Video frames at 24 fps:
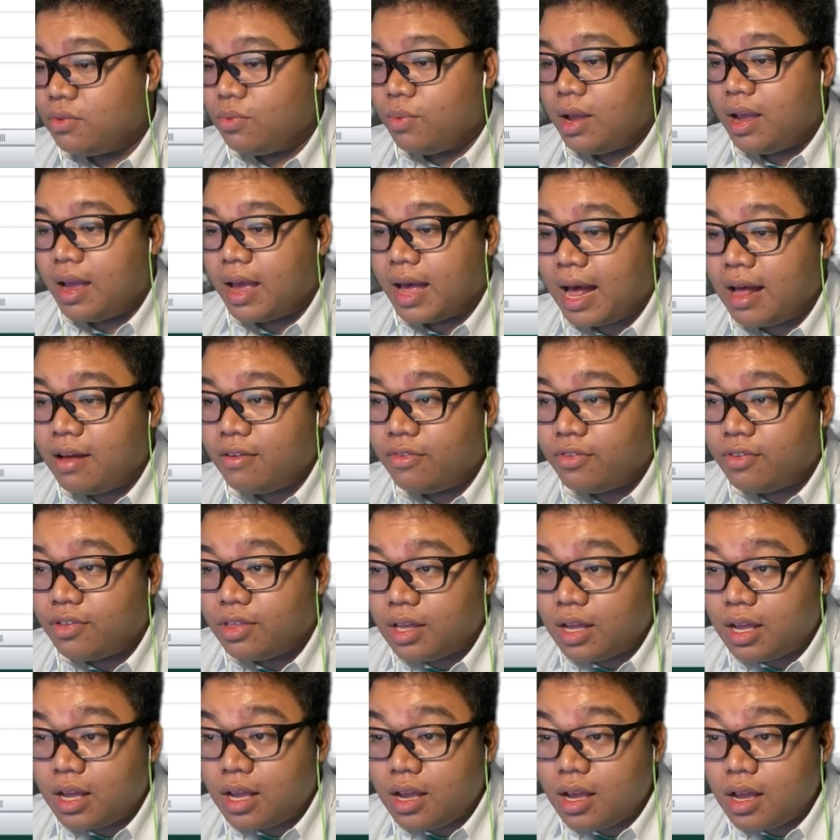We have
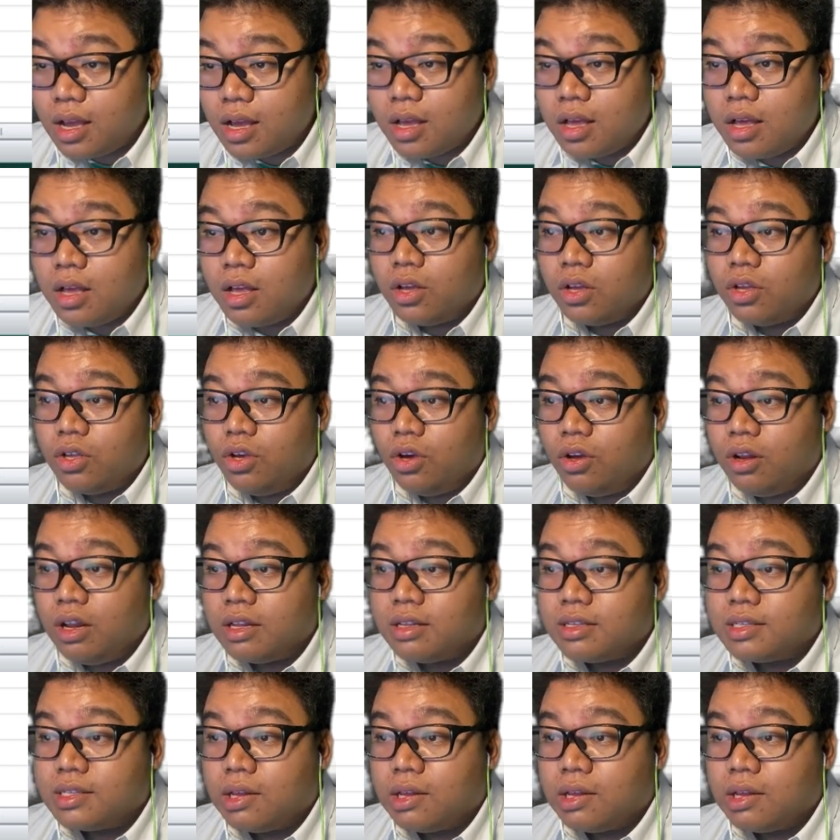the units